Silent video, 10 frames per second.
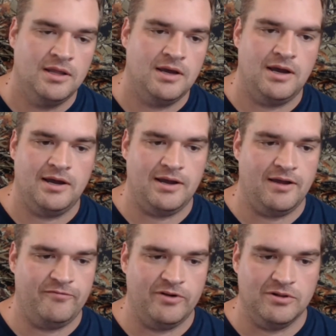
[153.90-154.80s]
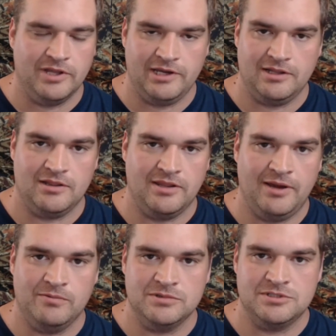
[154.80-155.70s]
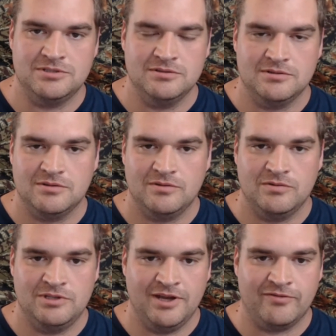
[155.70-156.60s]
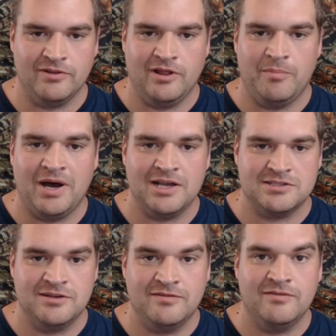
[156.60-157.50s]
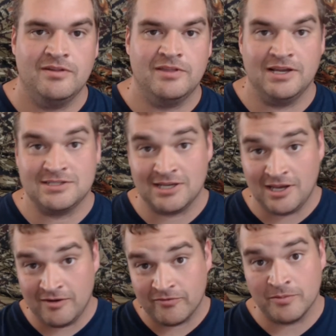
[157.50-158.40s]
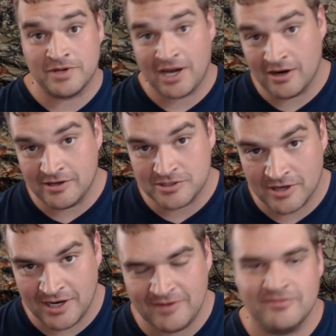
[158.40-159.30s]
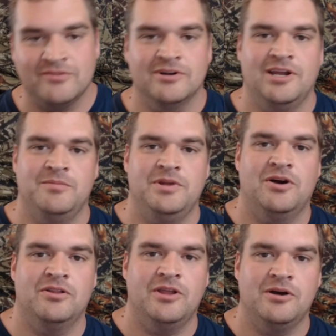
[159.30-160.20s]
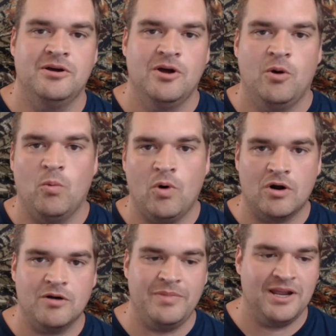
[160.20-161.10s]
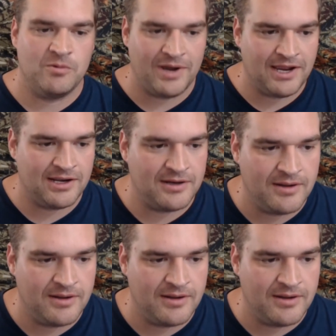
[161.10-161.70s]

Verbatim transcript: I felt like that was definitely a positive. Thanks again from Tired to Train for getting me on the water bandwagon.